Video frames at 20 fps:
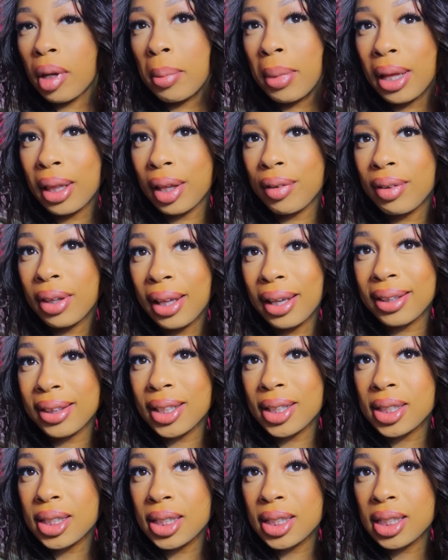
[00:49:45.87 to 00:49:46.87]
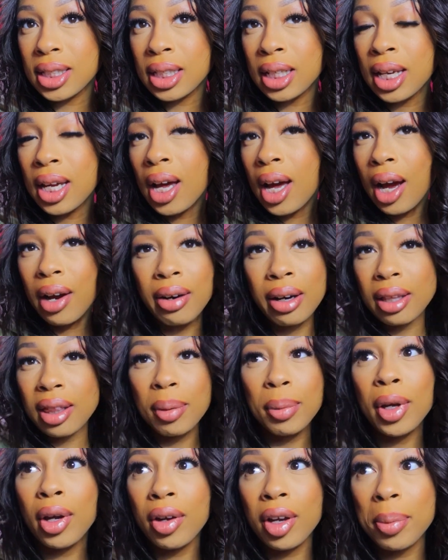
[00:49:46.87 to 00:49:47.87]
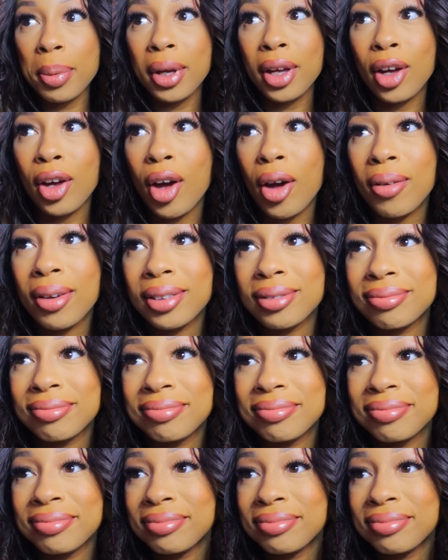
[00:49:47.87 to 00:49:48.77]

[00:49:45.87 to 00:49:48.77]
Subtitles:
Might leave it like this. All right, let me hurry up and get going.